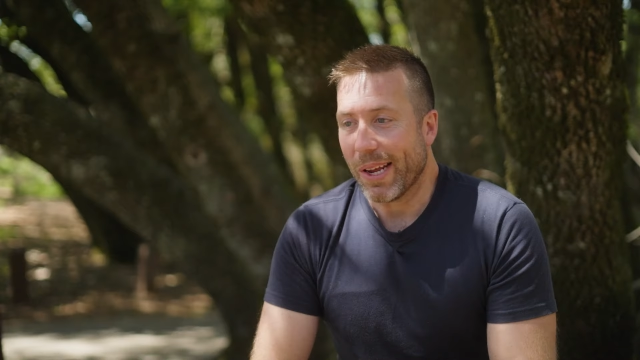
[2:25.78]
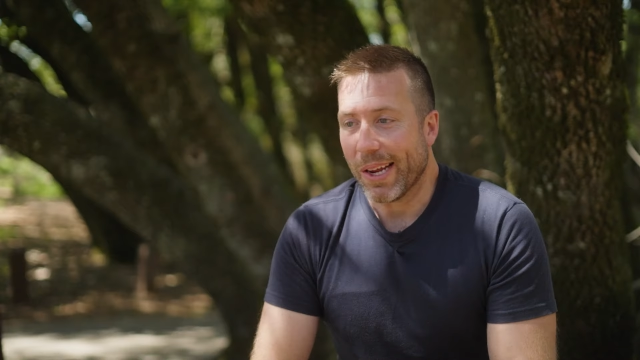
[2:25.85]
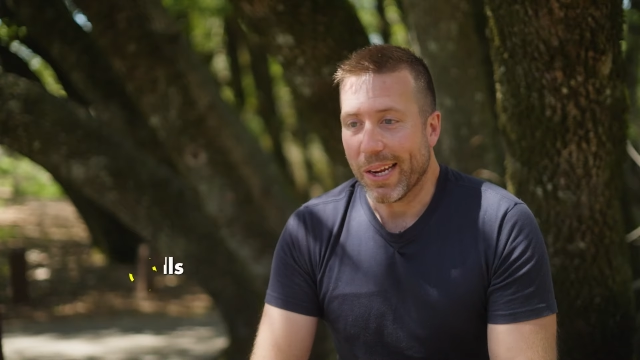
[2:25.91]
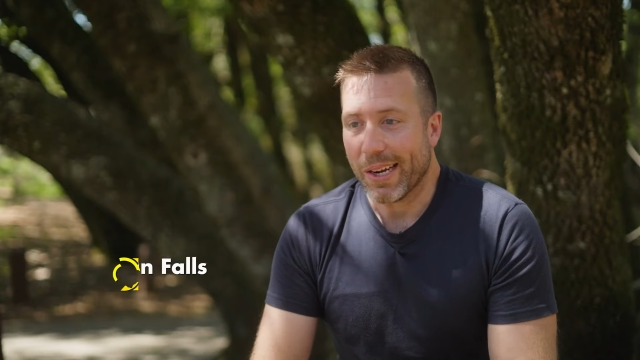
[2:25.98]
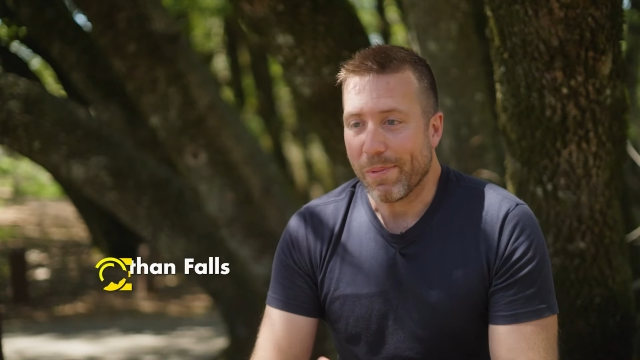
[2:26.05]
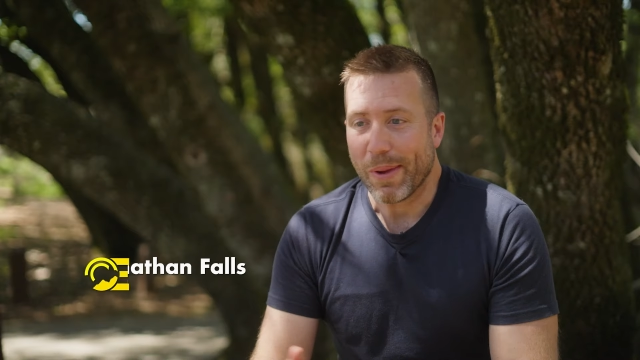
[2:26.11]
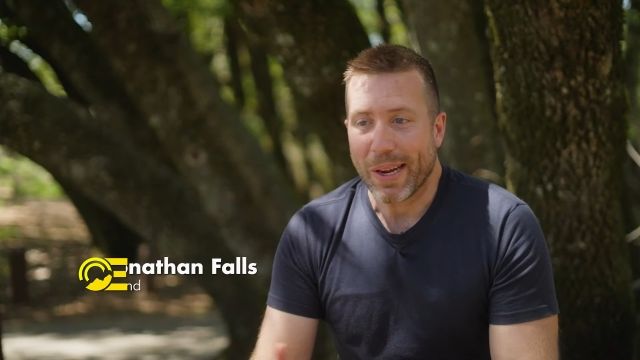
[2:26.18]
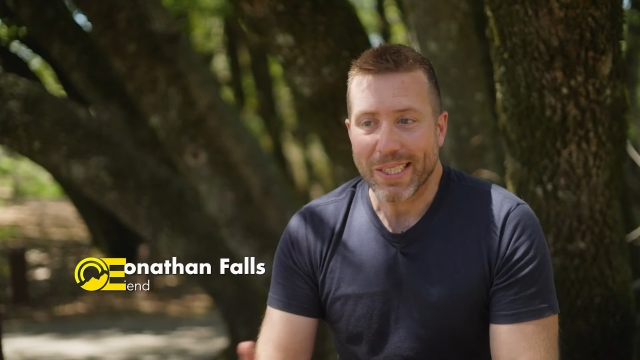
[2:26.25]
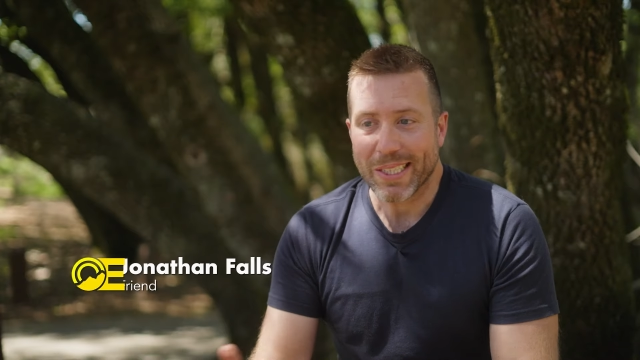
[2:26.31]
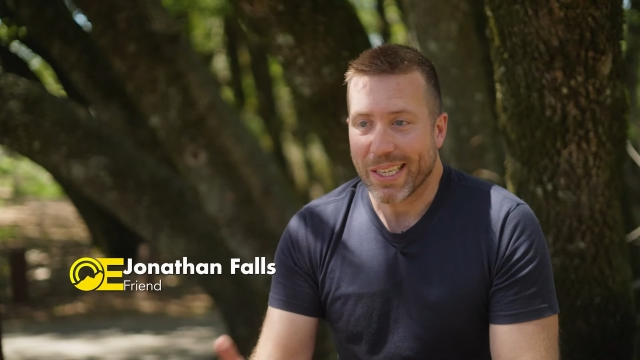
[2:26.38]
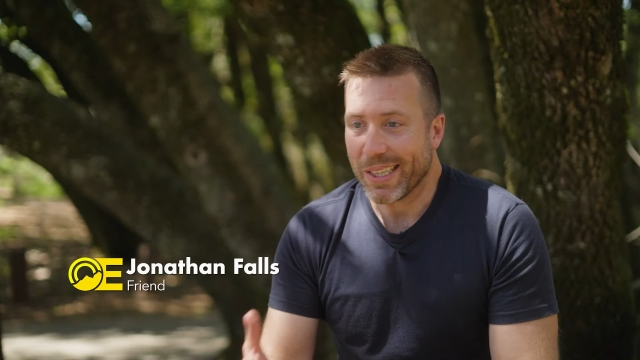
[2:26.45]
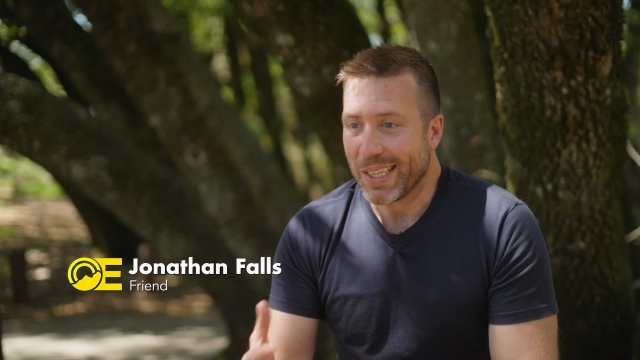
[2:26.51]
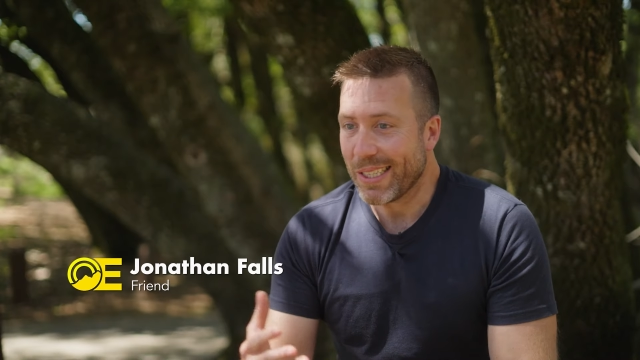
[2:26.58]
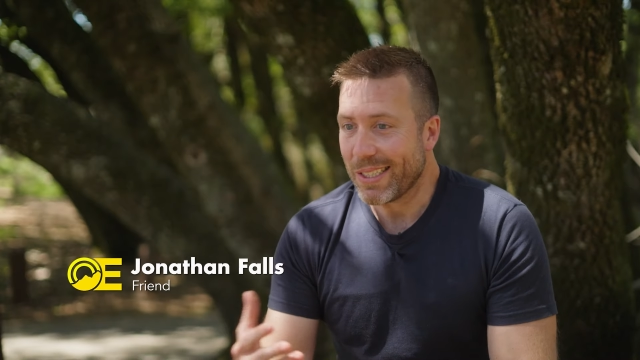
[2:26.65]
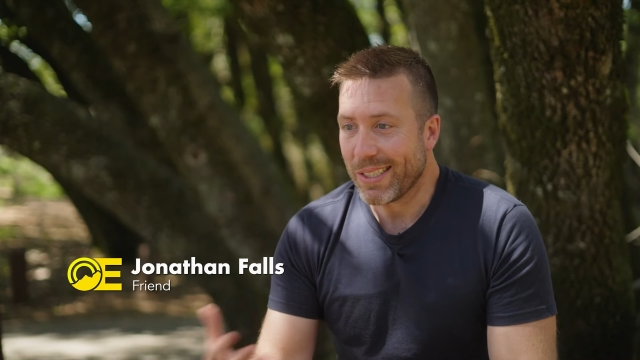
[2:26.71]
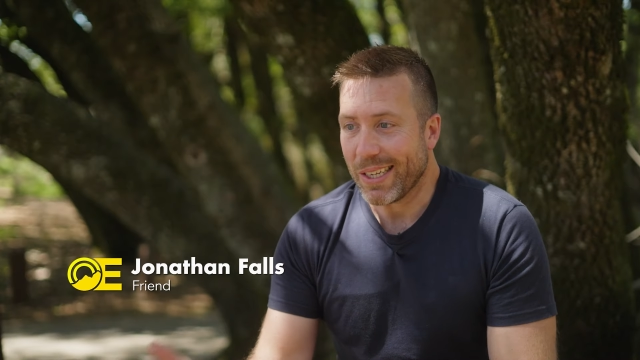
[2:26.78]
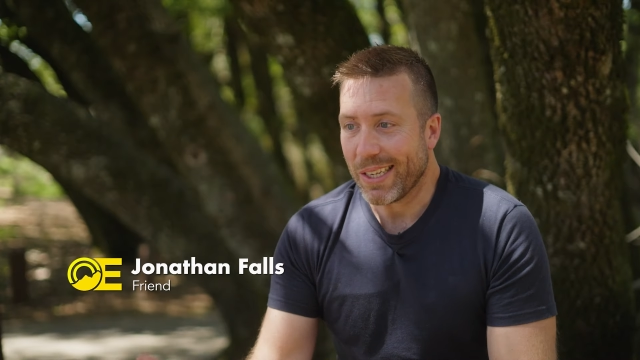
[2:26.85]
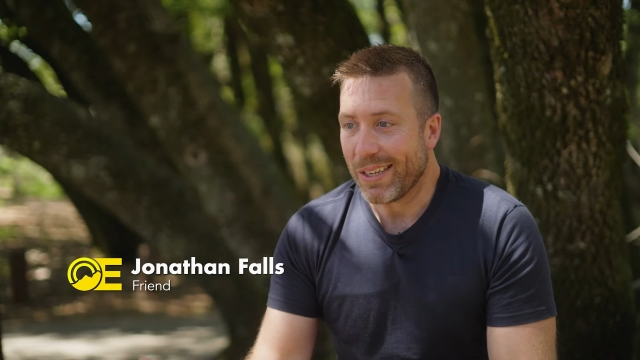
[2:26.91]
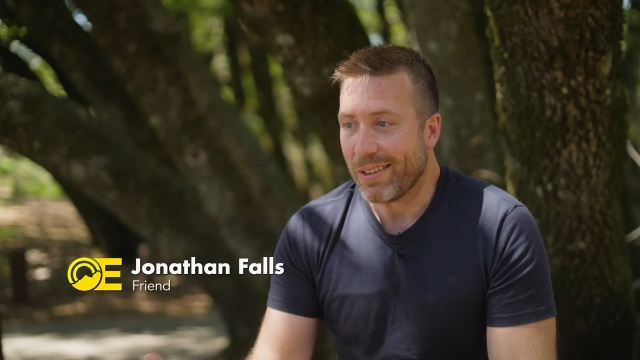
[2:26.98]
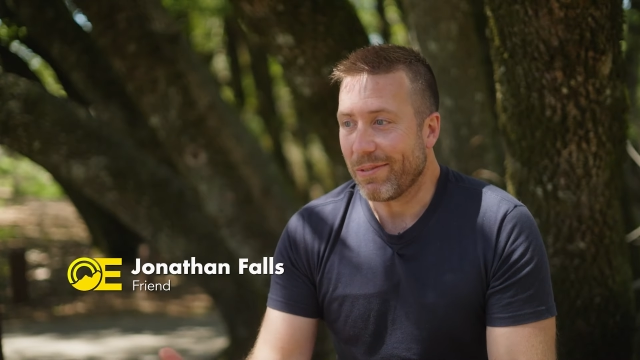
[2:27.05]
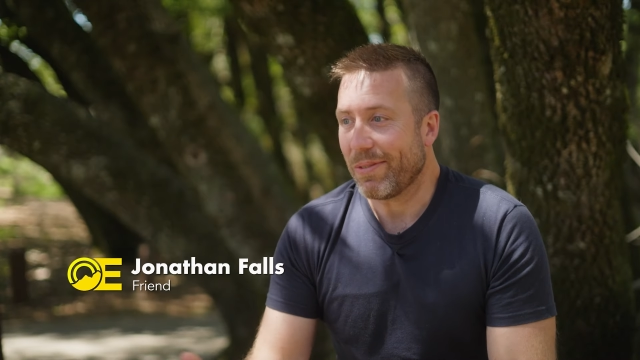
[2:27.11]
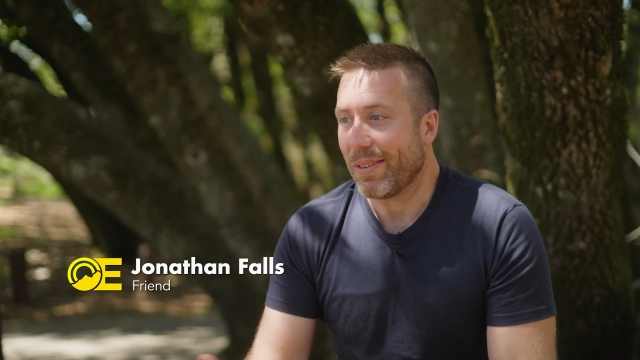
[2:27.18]
and amazingly,
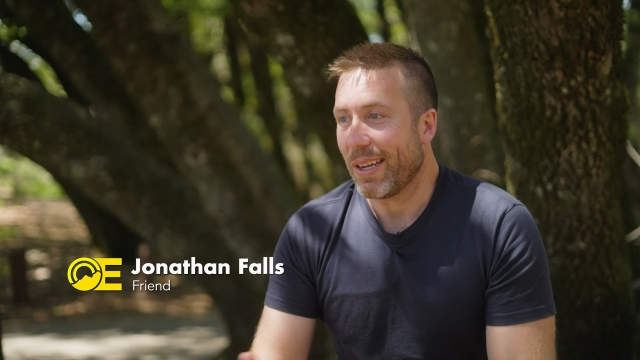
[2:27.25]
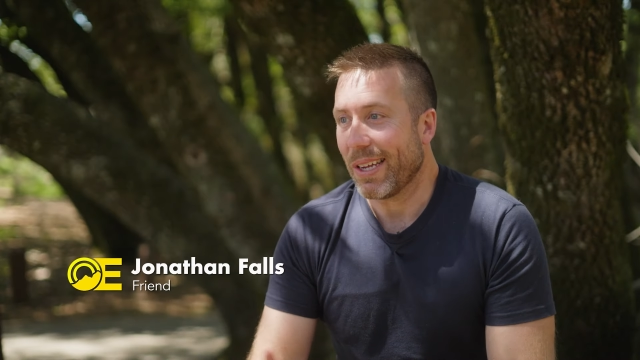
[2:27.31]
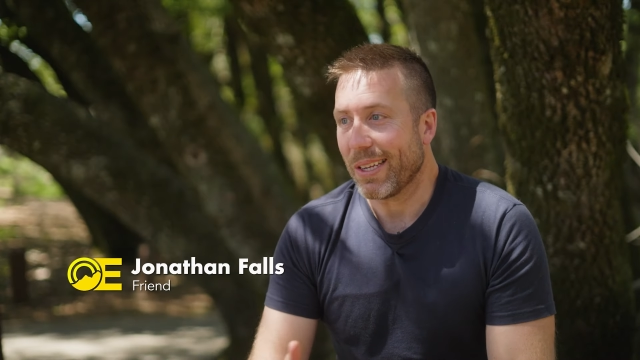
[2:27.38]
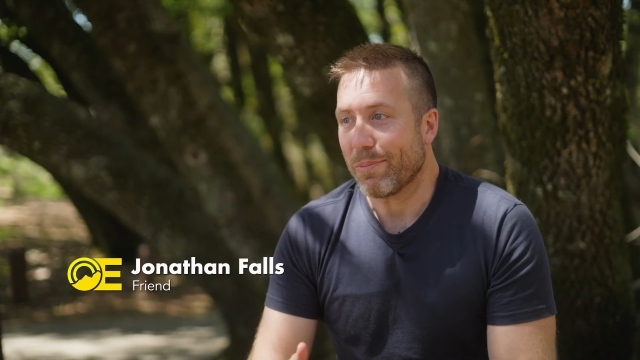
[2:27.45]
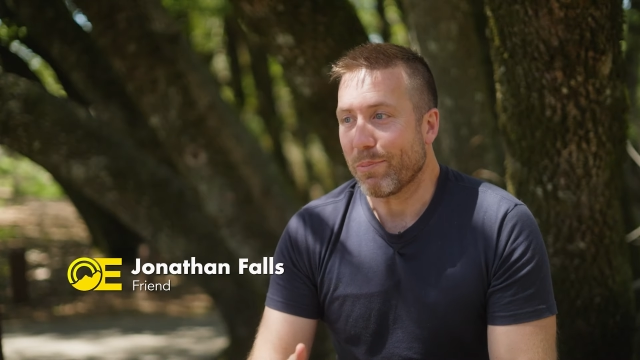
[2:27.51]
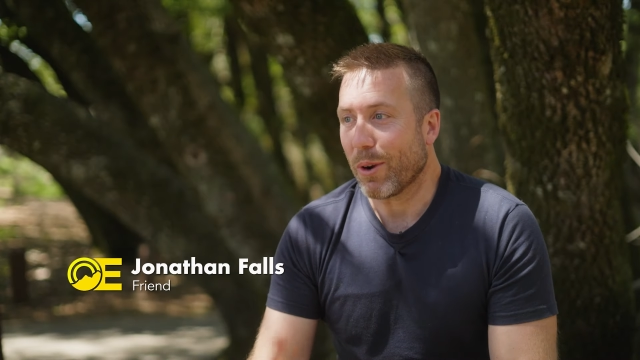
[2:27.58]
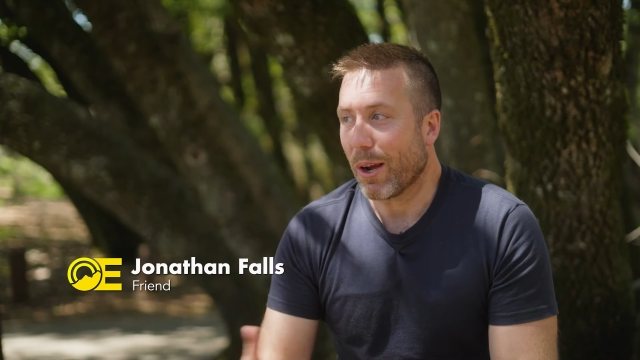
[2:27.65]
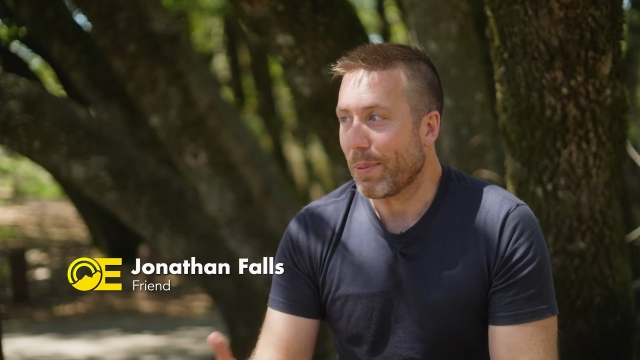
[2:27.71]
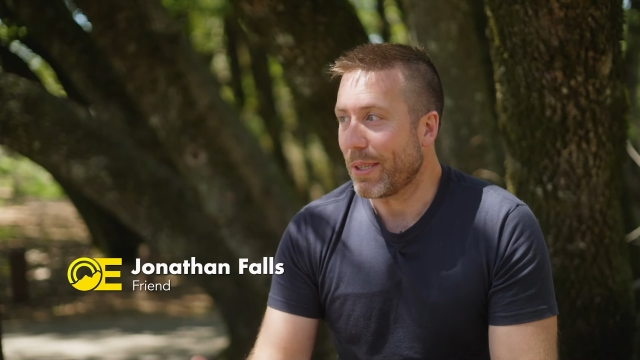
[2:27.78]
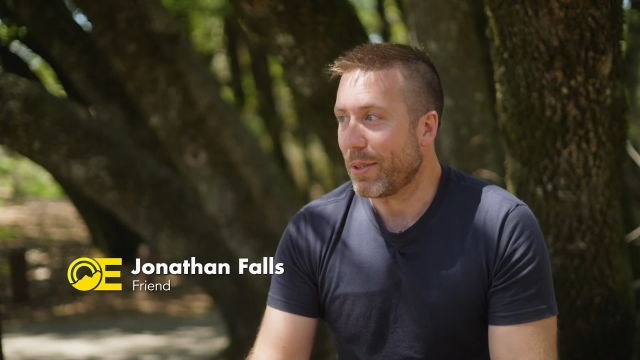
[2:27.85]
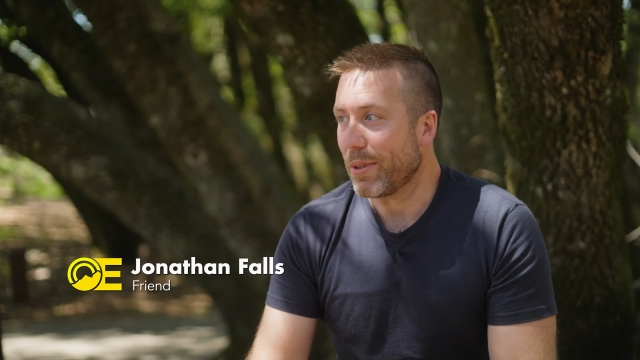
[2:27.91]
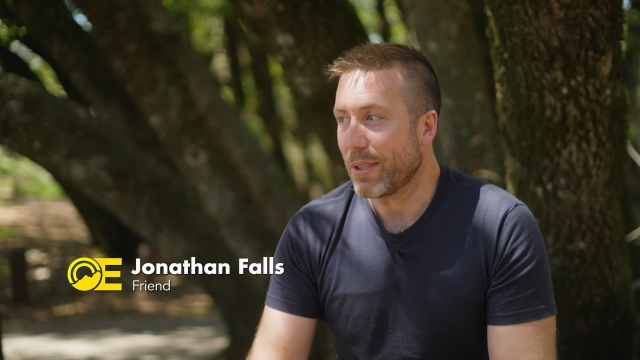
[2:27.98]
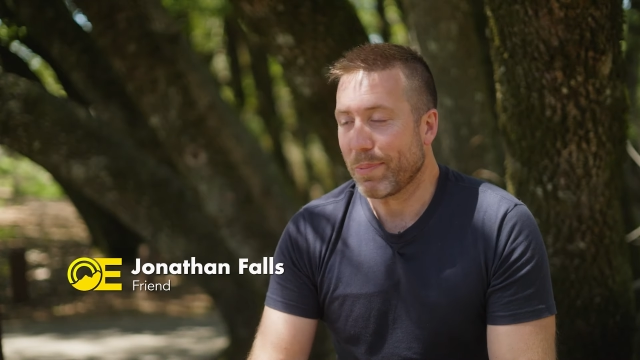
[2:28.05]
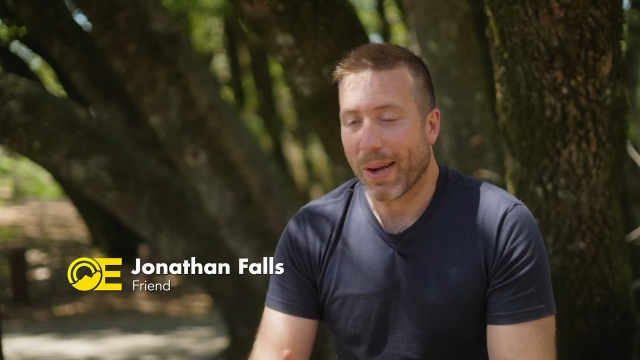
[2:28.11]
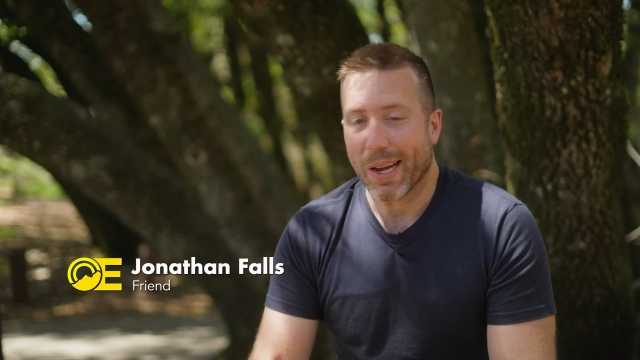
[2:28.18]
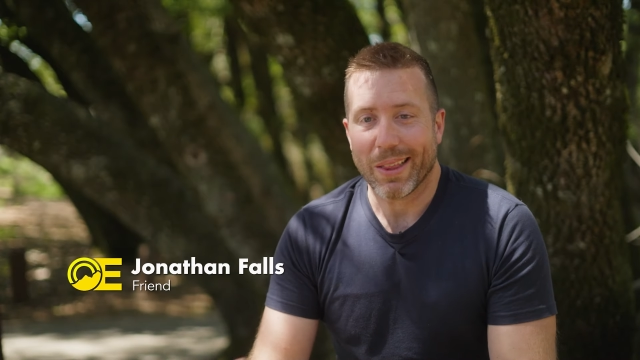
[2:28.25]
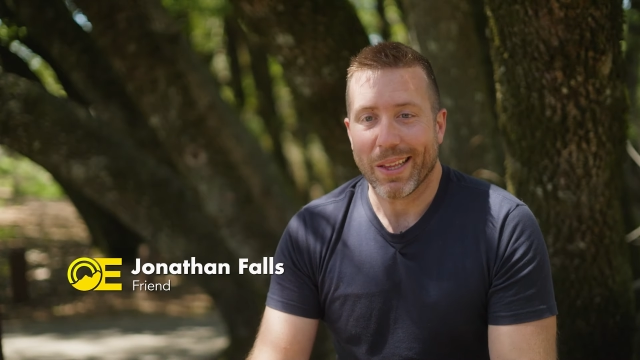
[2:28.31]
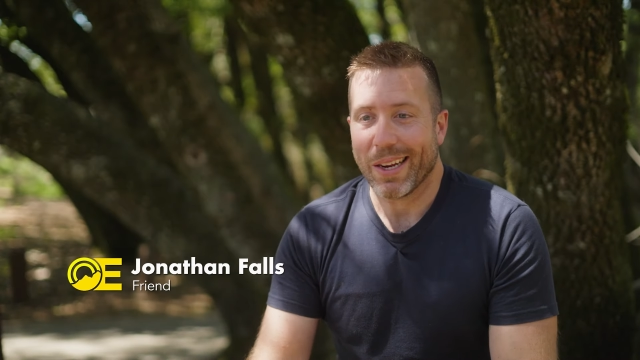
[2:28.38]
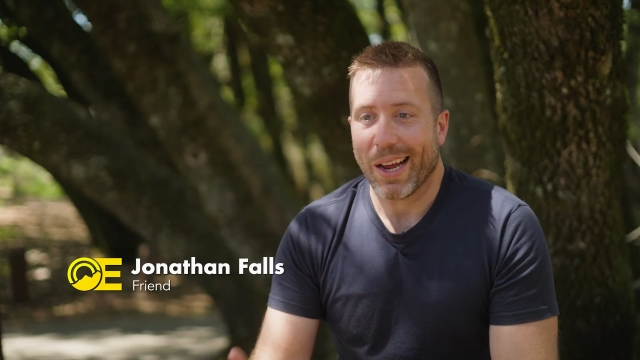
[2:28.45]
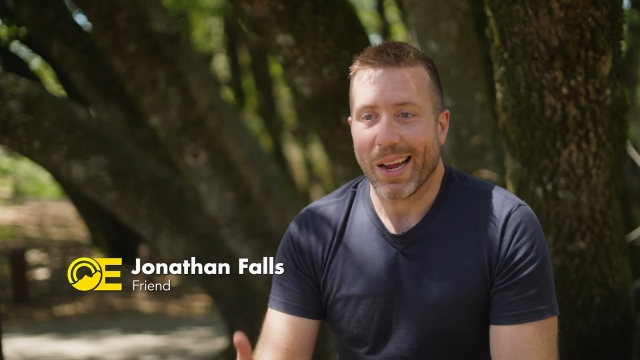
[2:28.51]
Steve had brought me to a spot that